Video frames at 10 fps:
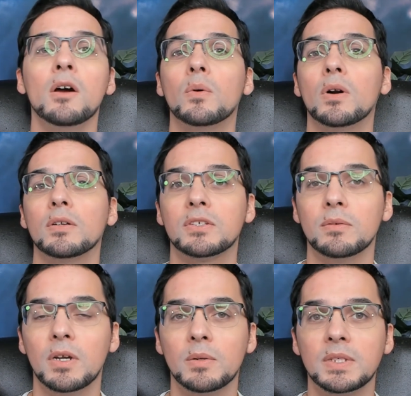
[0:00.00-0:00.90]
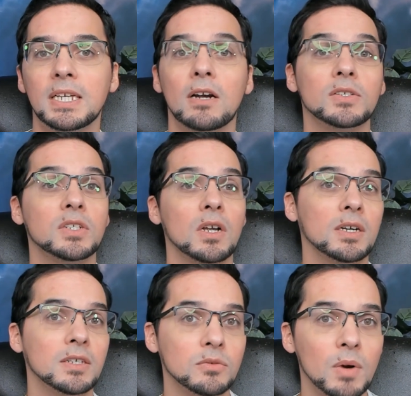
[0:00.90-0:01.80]
We're also noticing our
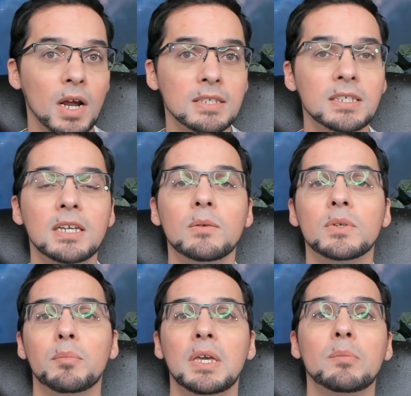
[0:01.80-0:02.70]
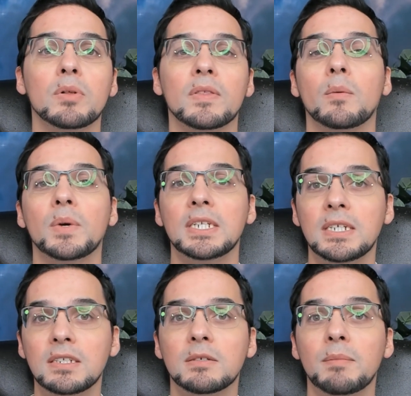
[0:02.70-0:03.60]
stock is rising with the people that we
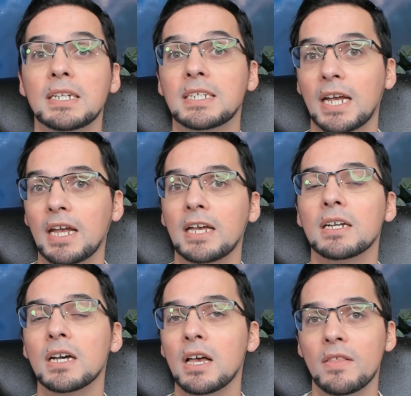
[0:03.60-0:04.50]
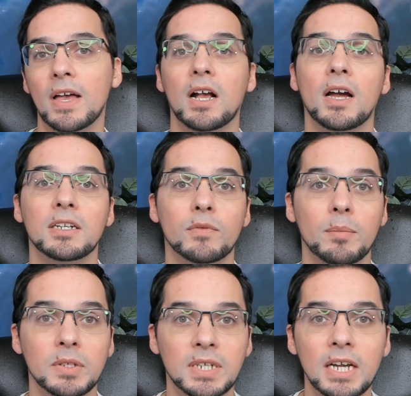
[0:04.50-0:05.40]
need to maintain that kind of
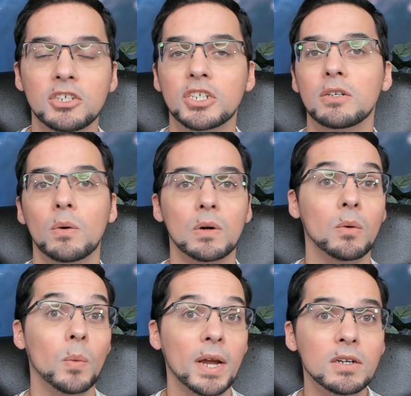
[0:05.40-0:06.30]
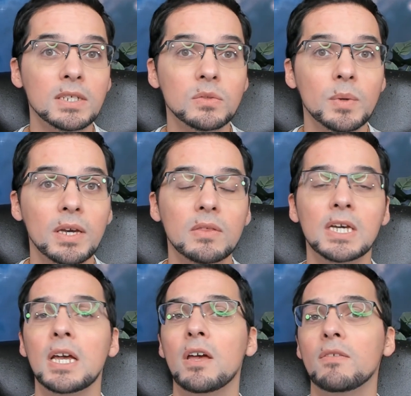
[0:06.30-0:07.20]
reputation or awareness with.
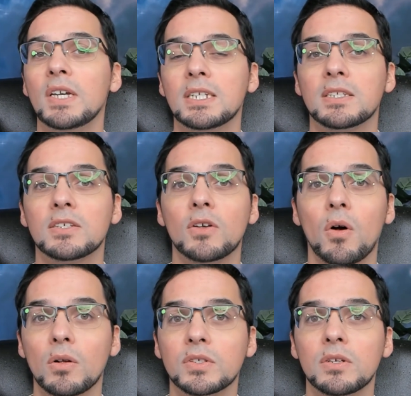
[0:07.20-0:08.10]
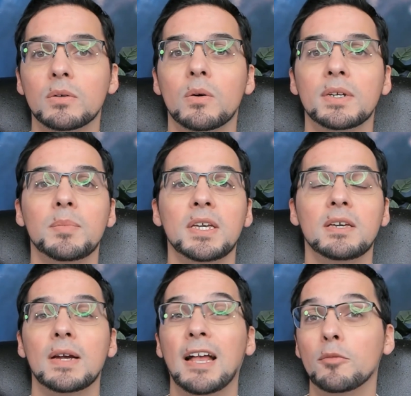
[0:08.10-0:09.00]
Venus is also going to be
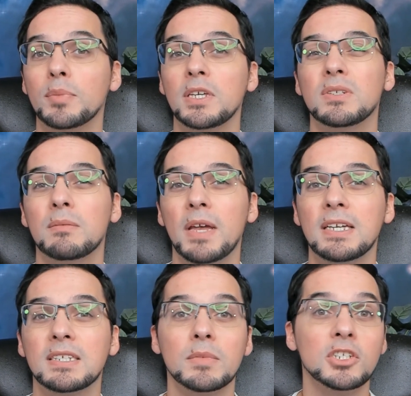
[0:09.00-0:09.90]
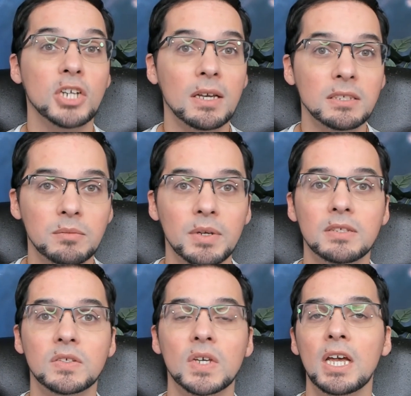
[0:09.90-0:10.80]
here helping you to make some
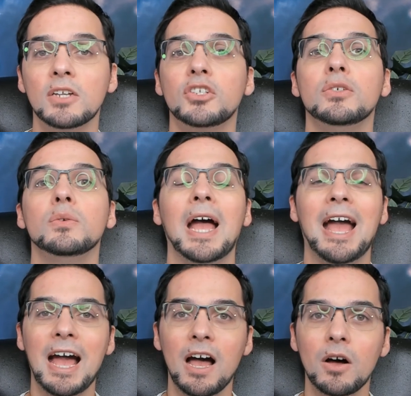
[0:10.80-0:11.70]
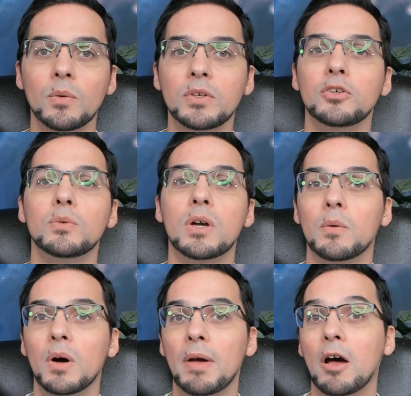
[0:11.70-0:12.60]
adjustments to how you
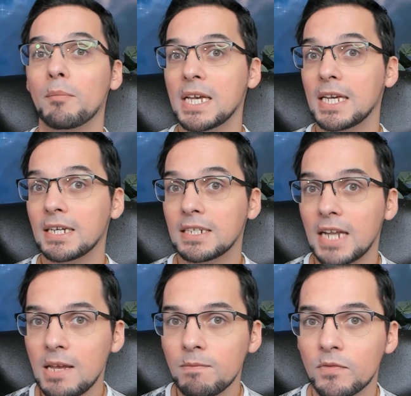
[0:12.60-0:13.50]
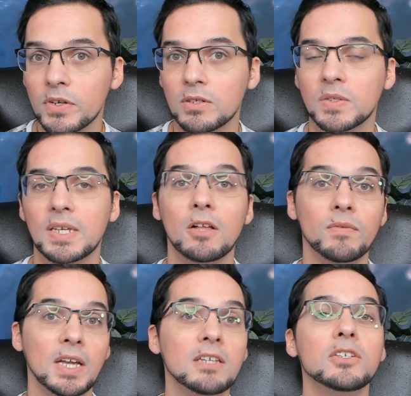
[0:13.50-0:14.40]
go about making a name for
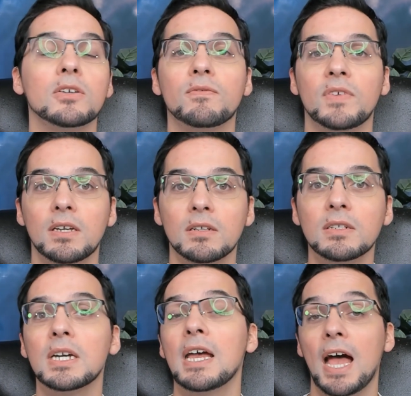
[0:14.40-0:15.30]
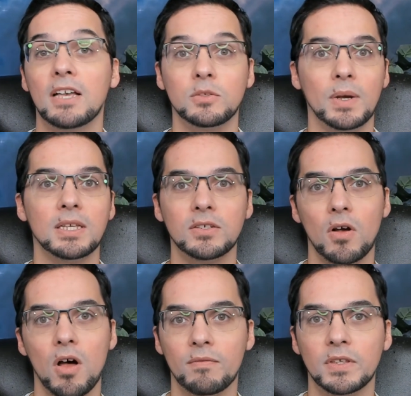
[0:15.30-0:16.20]
yourself in your field as well as
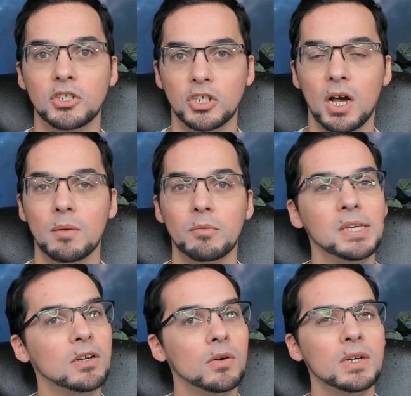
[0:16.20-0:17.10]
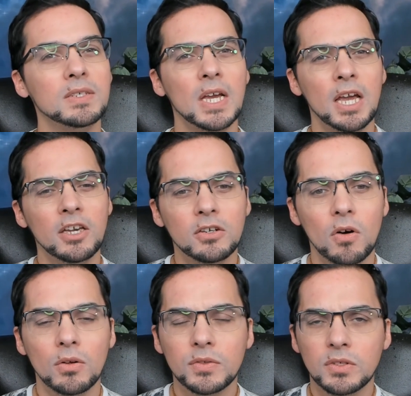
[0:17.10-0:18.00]
off the job, because you're
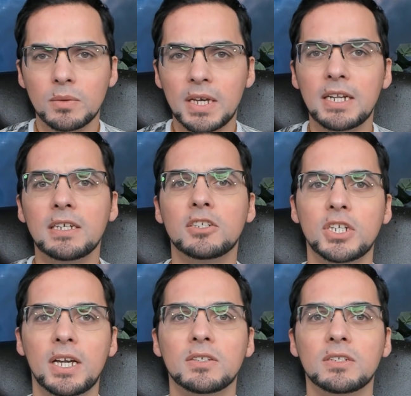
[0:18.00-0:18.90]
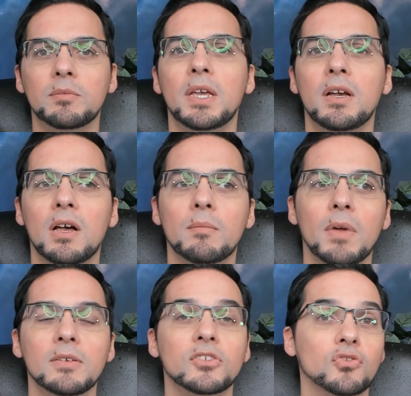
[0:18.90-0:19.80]
also getting a chance to become
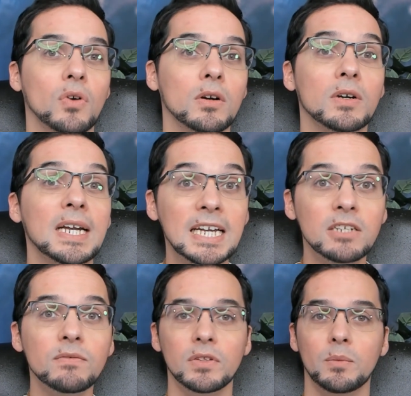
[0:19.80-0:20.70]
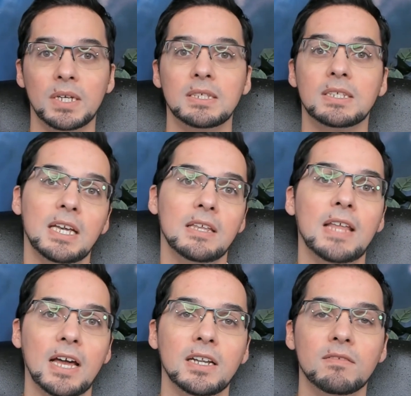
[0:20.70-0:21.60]
a stronger influence in
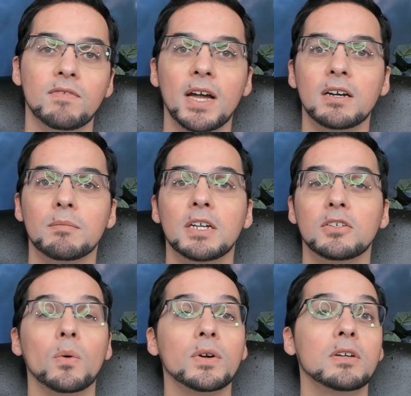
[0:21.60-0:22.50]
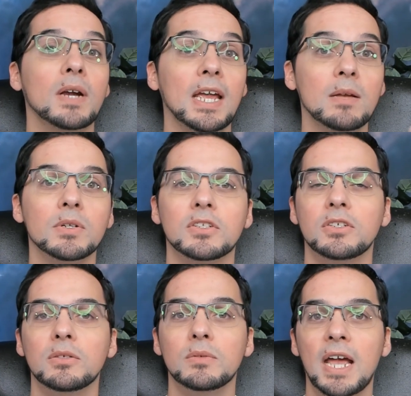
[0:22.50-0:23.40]
that environment, or you're able
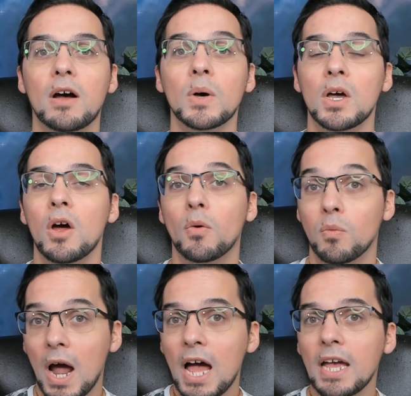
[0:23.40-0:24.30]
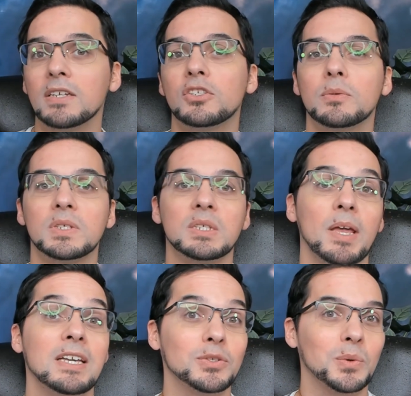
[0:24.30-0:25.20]
to now rise to a
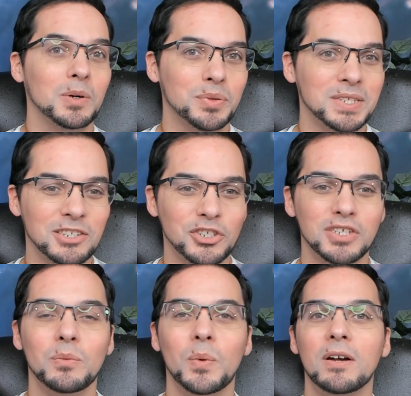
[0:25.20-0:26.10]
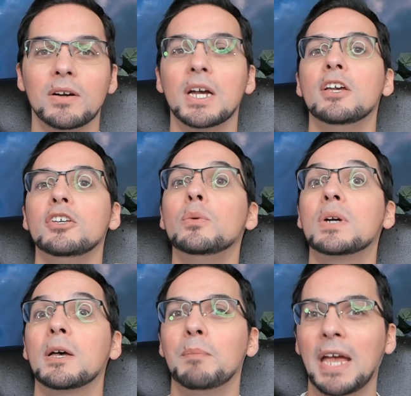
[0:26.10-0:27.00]
space or a position where you
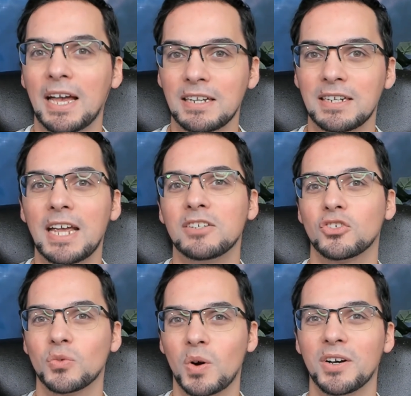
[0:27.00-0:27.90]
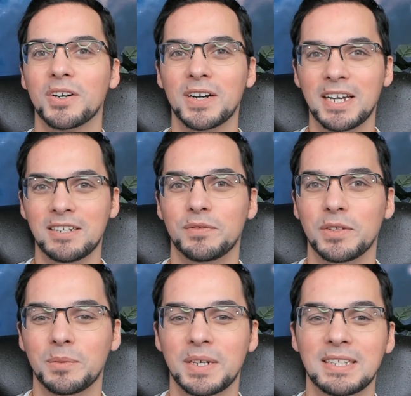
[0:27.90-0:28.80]
command a stronger
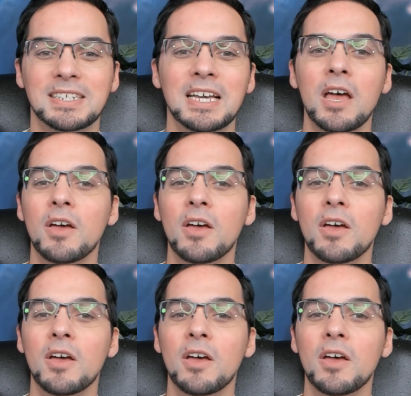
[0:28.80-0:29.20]
influence.